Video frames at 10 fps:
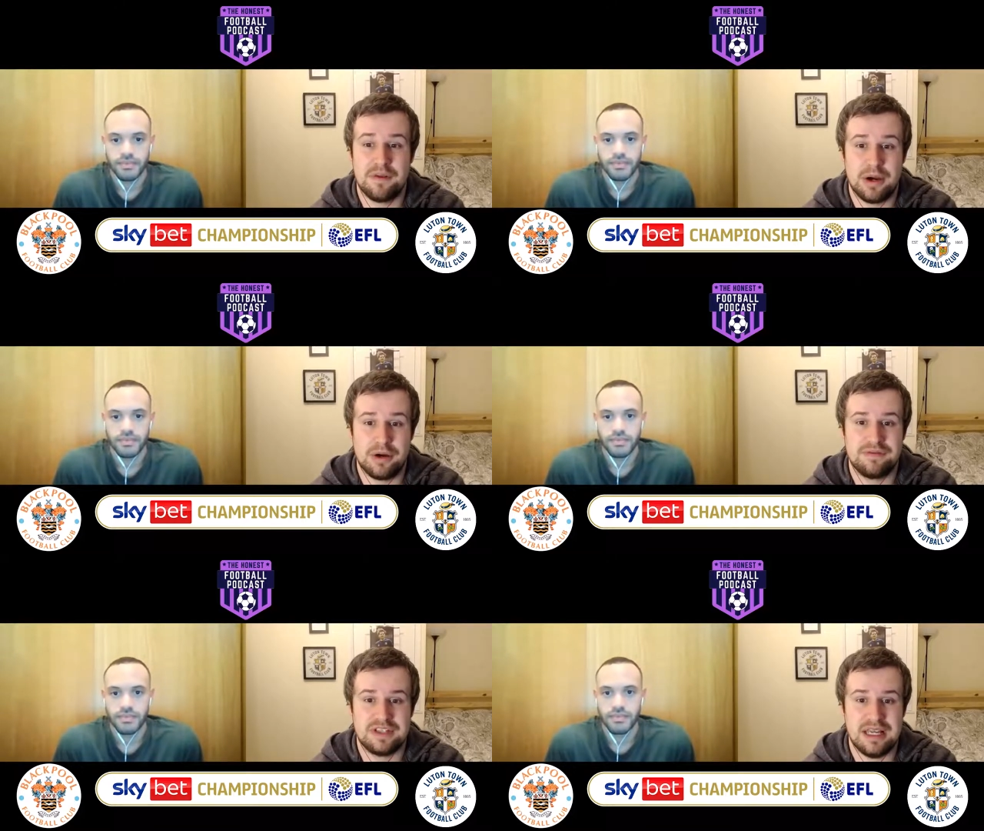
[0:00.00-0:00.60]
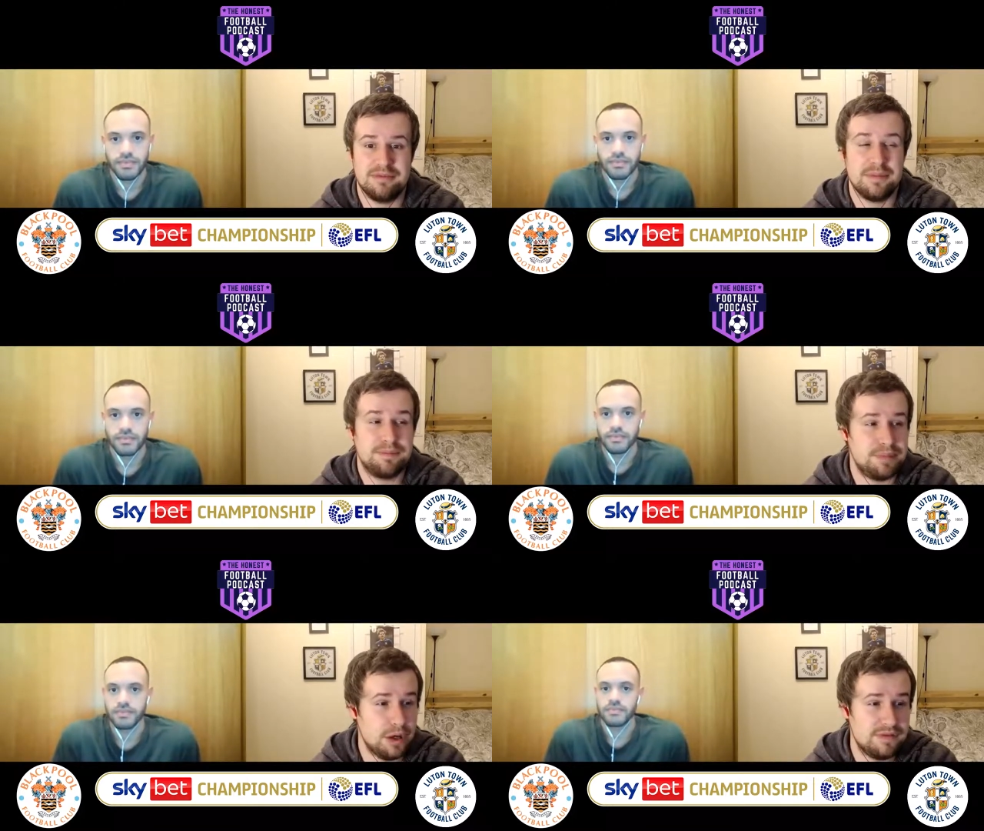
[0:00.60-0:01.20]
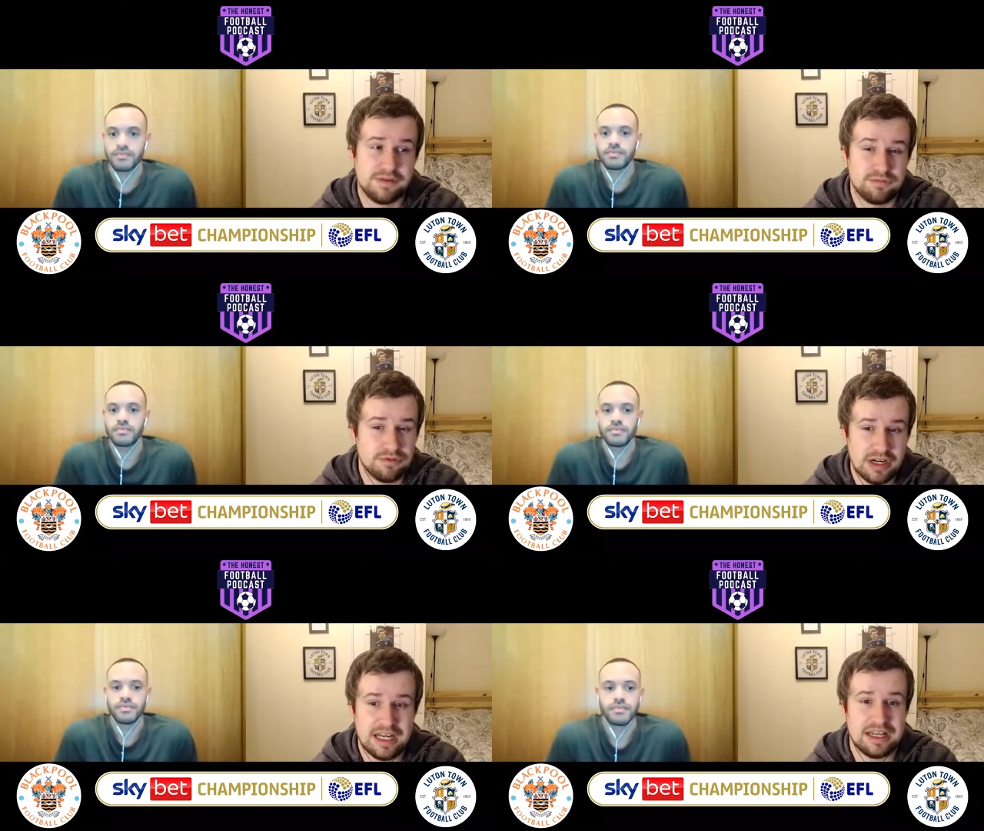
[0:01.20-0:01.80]
Speaker 1: for both teams. Both have
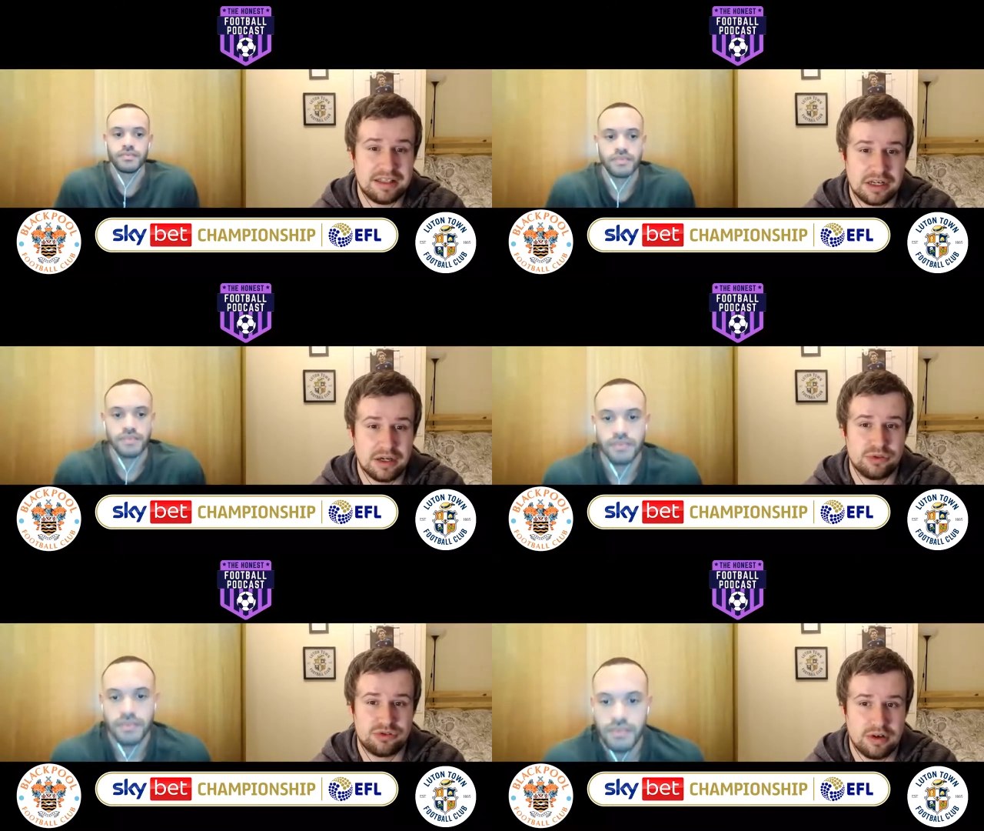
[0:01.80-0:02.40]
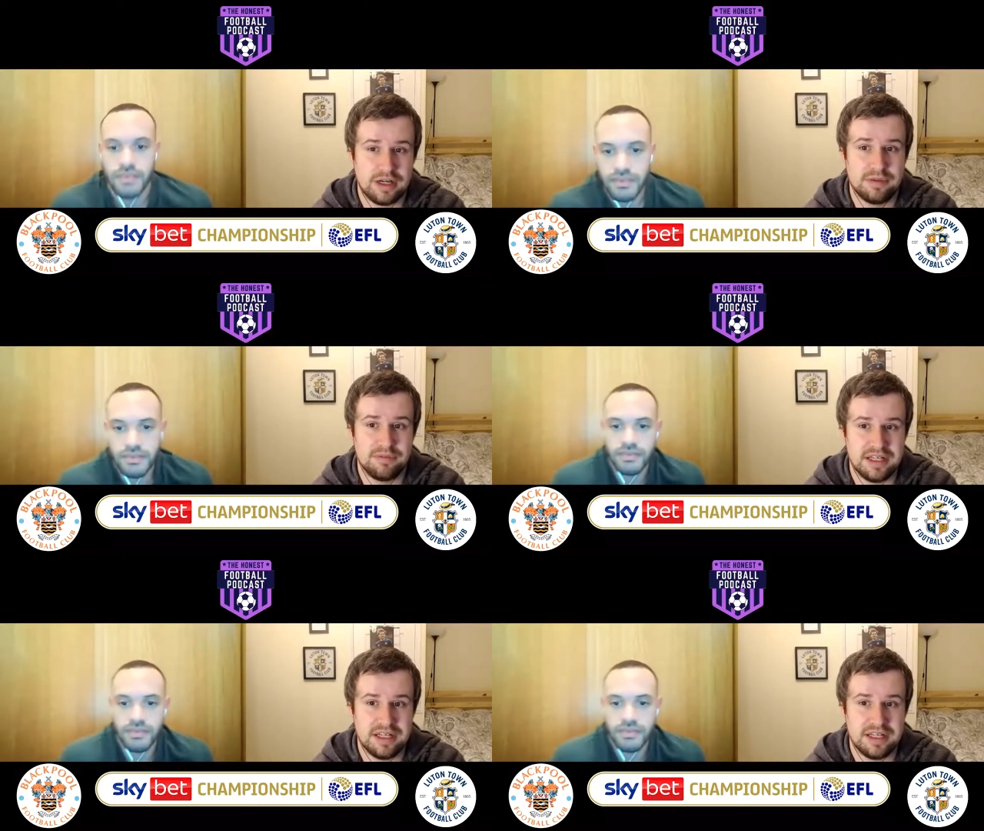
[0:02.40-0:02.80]
really had the goals dry up